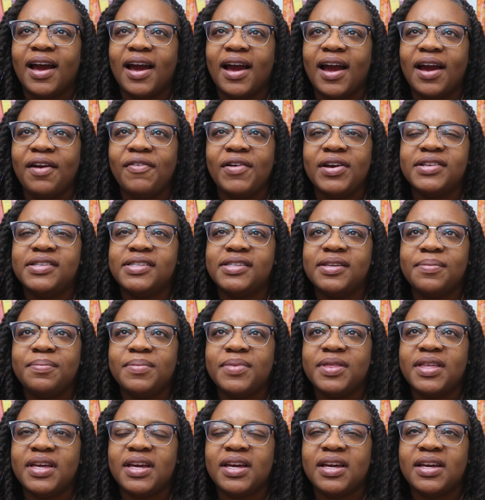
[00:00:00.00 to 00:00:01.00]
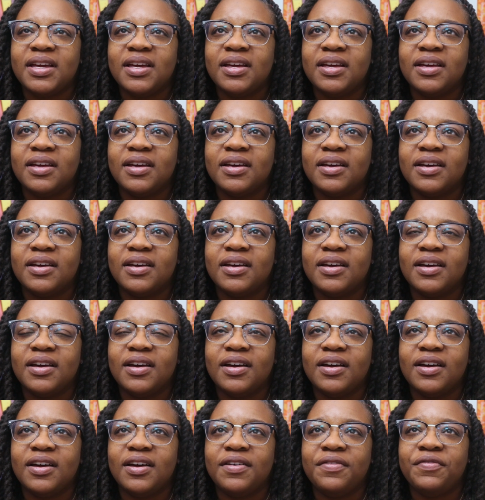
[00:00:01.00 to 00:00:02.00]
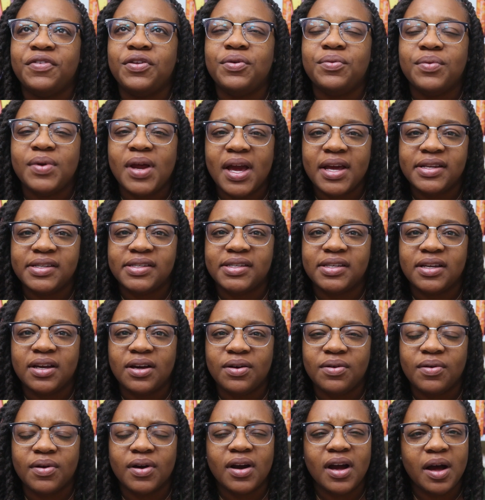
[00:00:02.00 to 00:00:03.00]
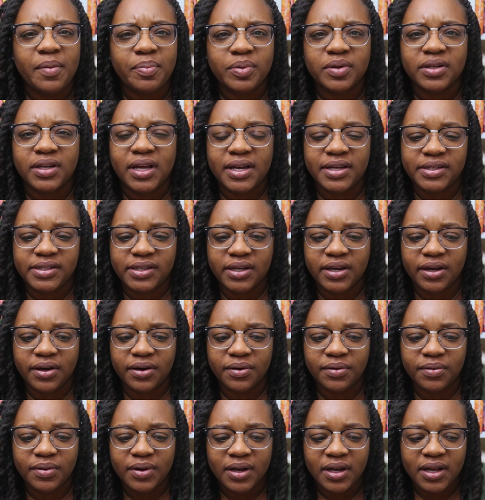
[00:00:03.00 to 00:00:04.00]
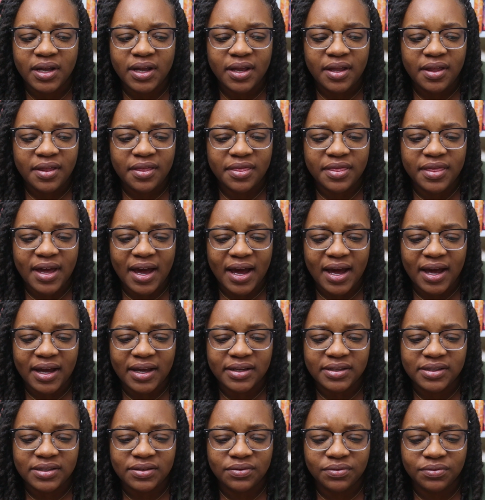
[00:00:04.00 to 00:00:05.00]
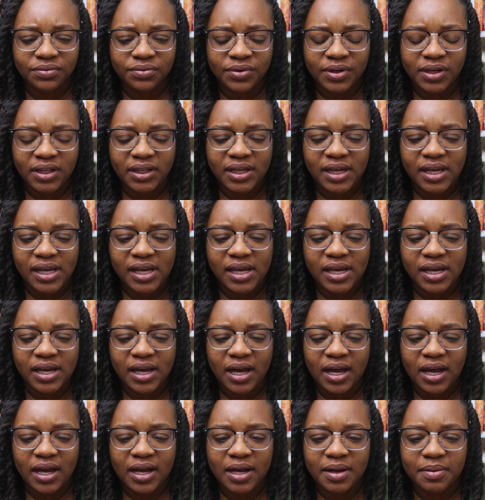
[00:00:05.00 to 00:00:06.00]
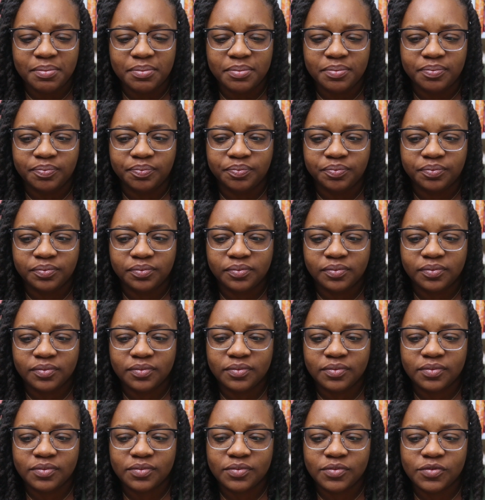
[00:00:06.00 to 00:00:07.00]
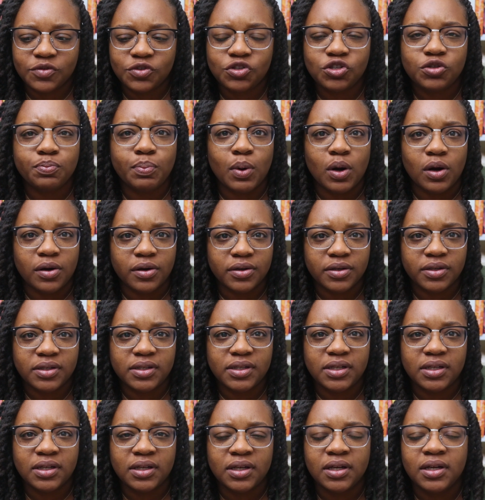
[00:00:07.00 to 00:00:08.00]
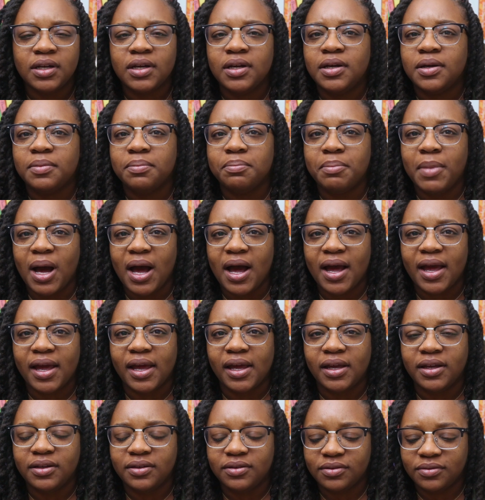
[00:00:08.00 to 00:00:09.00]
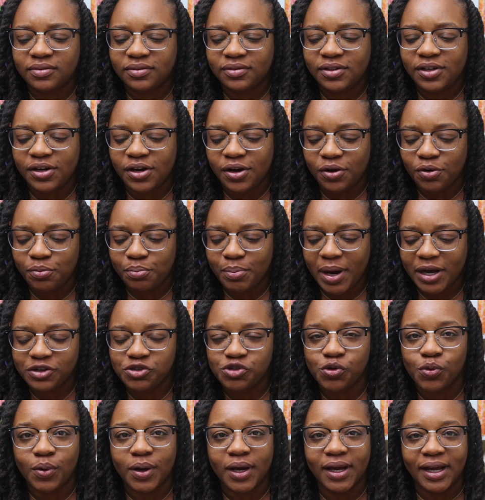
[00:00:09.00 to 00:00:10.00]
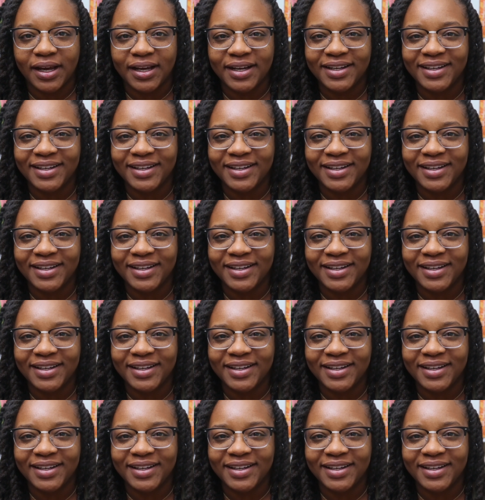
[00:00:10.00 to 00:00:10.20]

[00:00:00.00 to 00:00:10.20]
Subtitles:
I read something a few nights ago, or a couple of nights ago, that really sparked my, my joy.